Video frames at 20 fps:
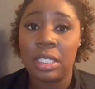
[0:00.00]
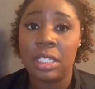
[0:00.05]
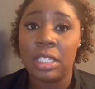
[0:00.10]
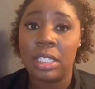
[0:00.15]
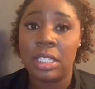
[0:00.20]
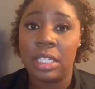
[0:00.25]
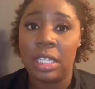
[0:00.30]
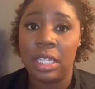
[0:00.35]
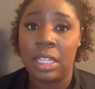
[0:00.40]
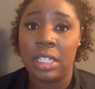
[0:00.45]

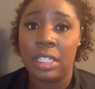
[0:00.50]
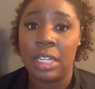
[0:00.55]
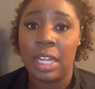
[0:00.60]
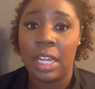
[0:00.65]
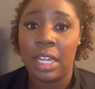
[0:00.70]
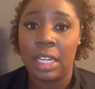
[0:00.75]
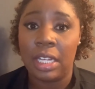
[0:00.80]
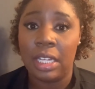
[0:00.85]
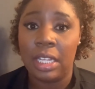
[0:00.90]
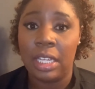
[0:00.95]
see
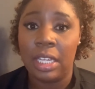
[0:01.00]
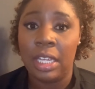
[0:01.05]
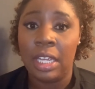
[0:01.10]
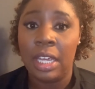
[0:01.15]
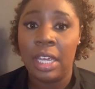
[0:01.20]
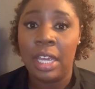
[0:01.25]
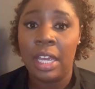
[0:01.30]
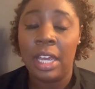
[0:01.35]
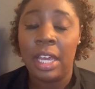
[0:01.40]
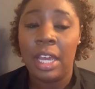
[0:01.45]
exactly
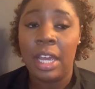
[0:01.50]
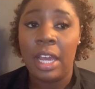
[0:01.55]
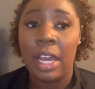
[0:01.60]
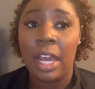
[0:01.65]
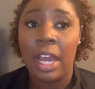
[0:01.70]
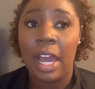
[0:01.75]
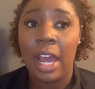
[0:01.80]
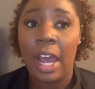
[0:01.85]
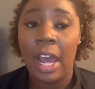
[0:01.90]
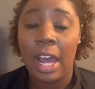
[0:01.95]

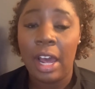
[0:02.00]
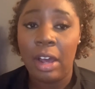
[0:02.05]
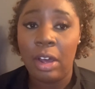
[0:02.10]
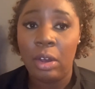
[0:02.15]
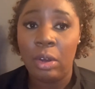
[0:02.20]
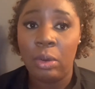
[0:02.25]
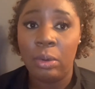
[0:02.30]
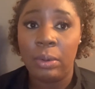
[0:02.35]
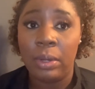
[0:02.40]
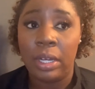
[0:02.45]

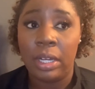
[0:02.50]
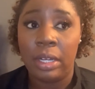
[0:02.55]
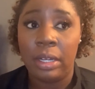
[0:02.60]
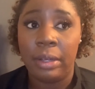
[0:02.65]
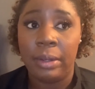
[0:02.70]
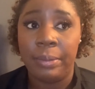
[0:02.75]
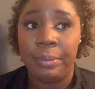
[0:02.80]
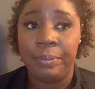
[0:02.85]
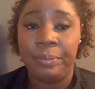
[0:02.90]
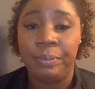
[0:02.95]

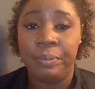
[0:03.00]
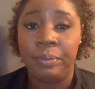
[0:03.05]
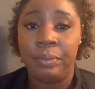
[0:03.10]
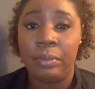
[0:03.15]
how